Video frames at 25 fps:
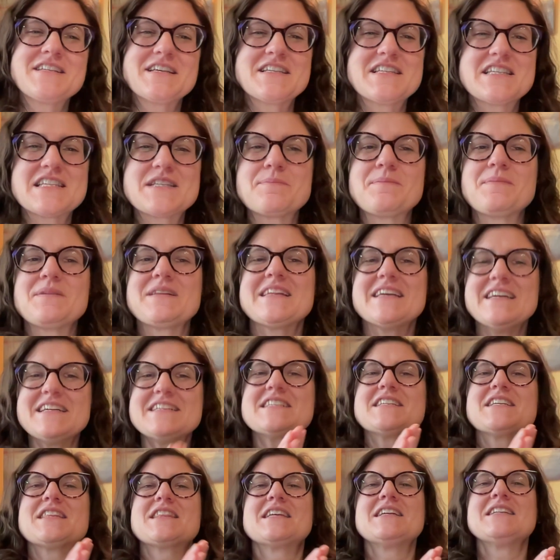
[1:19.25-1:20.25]
to
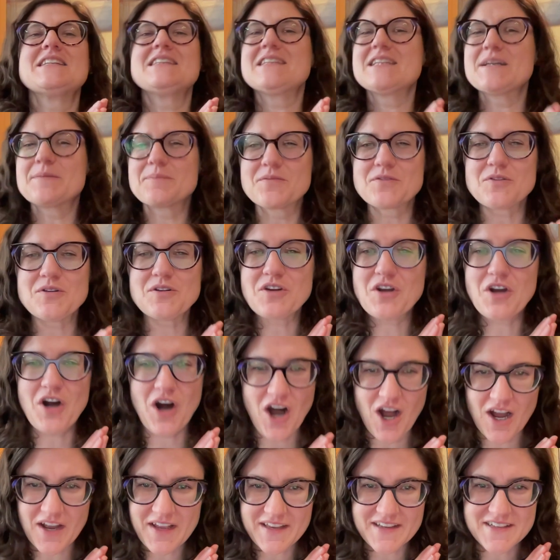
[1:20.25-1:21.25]
split the Liberal
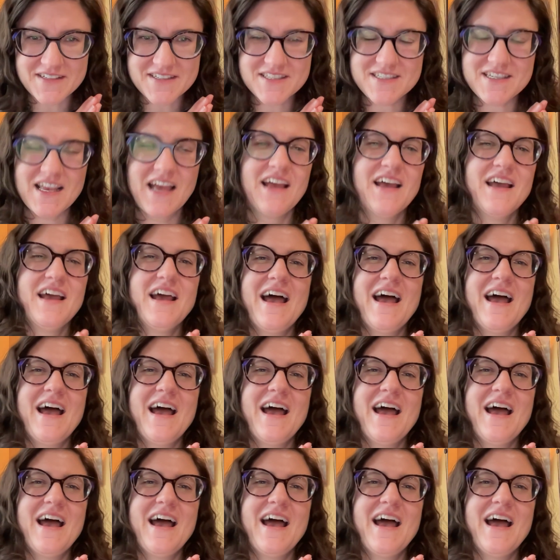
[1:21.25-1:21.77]
caucus.